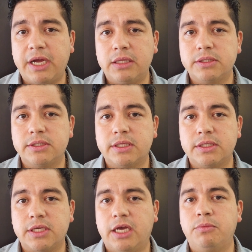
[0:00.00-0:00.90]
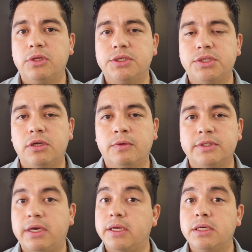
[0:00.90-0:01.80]
balance is at the time. We'll let you know
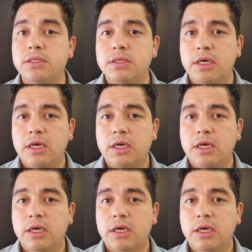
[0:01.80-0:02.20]
what that is.